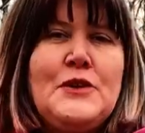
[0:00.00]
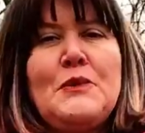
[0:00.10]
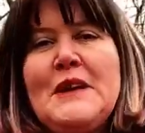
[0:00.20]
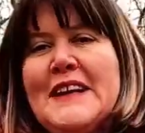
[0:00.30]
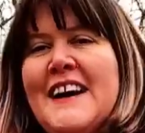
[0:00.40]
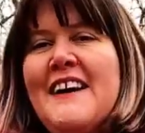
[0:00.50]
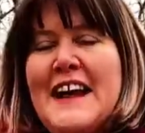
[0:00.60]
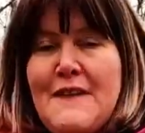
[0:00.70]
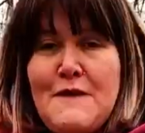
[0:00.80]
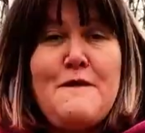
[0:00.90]
Well, you can't
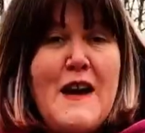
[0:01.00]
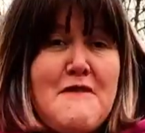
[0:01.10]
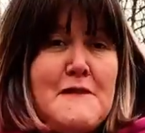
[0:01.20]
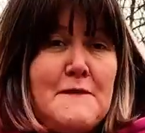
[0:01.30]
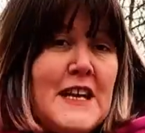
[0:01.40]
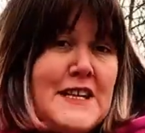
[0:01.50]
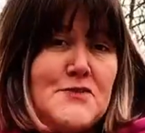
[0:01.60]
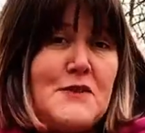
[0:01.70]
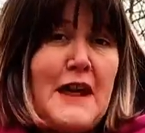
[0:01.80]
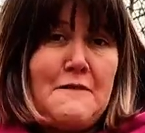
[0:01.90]
have a fairy village
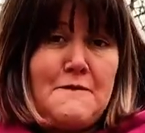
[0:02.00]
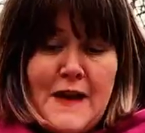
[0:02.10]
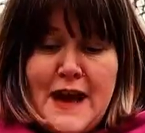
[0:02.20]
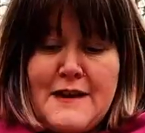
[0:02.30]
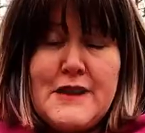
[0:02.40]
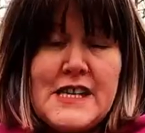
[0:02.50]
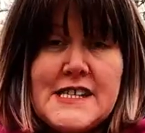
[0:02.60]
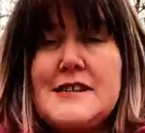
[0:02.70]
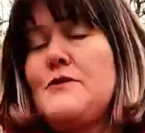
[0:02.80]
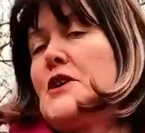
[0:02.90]
without fairies,
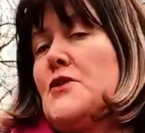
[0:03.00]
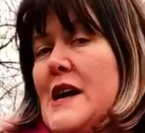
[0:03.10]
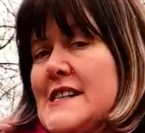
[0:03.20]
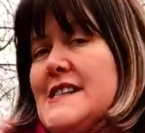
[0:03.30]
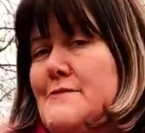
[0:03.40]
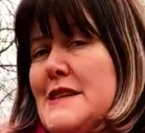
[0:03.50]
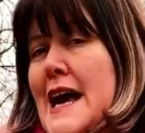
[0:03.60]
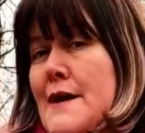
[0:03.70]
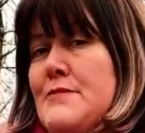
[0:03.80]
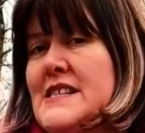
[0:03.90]
so we're going to add some
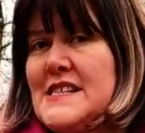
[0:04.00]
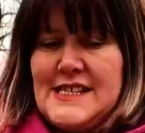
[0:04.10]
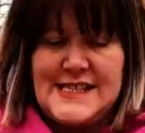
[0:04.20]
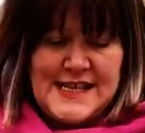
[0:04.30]
inhabitants